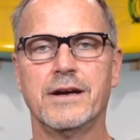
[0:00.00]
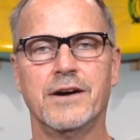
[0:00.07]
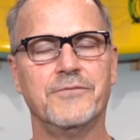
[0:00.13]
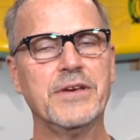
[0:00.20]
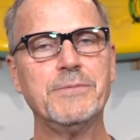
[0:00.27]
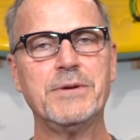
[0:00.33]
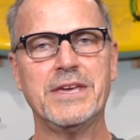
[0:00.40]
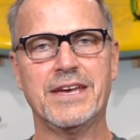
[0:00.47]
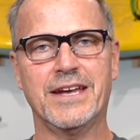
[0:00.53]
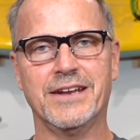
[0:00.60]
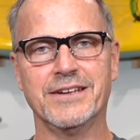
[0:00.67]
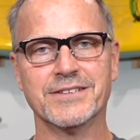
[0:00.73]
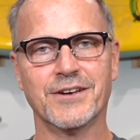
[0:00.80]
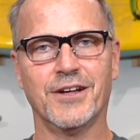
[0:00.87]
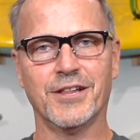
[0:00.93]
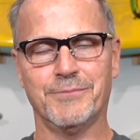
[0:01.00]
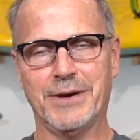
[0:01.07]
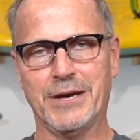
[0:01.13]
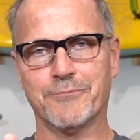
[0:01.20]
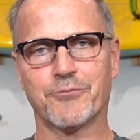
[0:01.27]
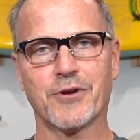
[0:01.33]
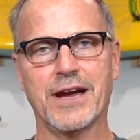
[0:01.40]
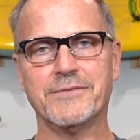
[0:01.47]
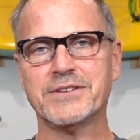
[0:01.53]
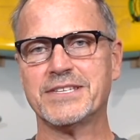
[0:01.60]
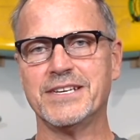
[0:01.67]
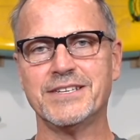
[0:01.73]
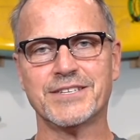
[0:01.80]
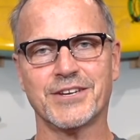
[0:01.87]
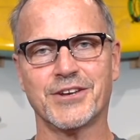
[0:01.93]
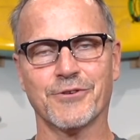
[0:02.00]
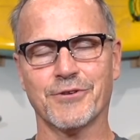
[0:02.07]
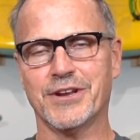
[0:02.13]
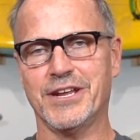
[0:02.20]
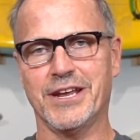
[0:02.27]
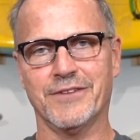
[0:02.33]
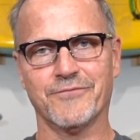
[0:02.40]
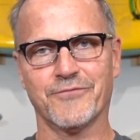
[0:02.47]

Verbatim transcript: A VPN is all about privacy, security, and